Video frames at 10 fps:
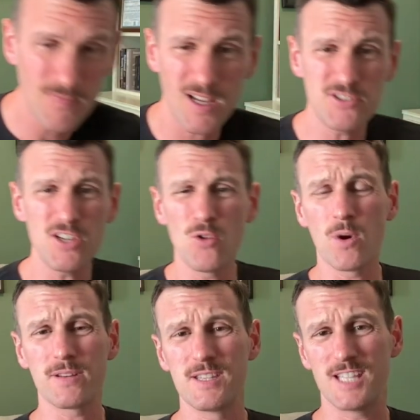Let's say you're
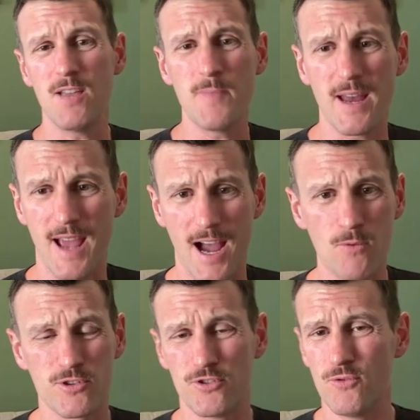working the same amount of
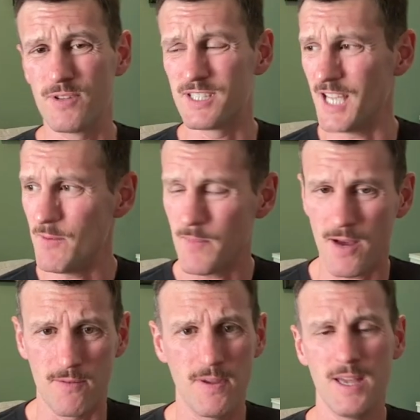hours, you're doing the same
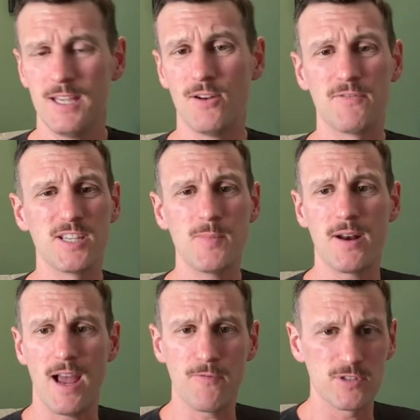amount of, have the same amount
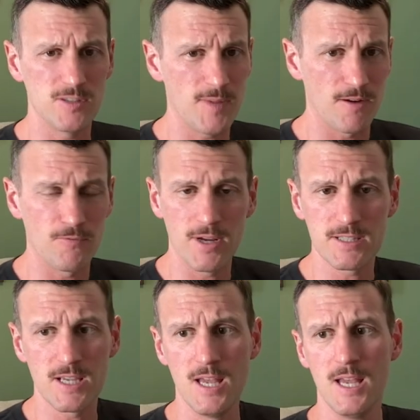of effort, same amount of
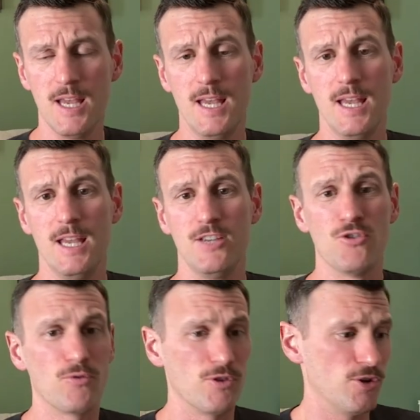risk.
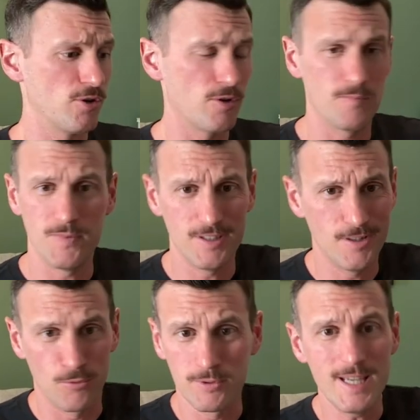Your
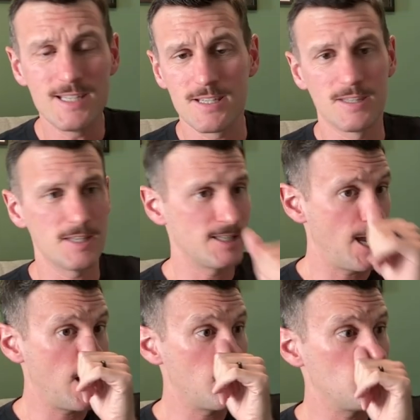lease is the
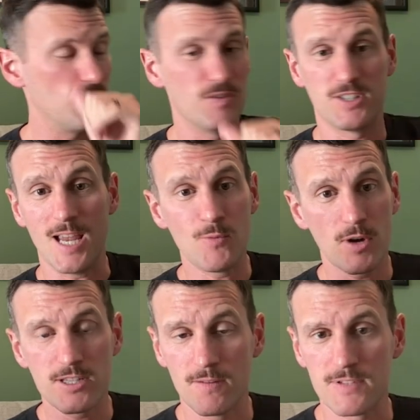same
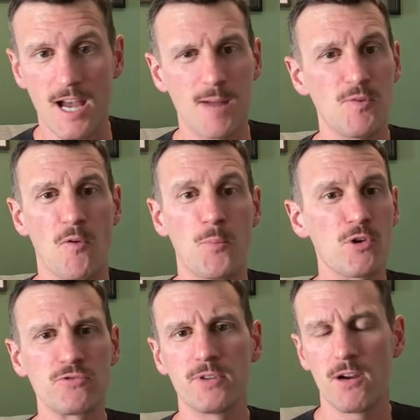duration of time. You have a
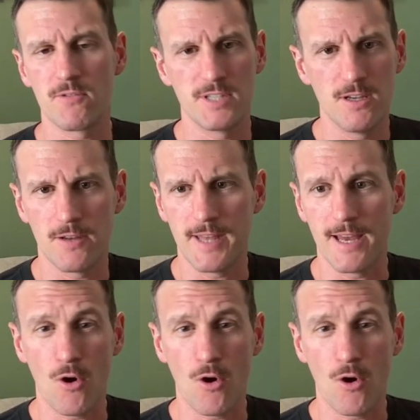personal guarantee on that.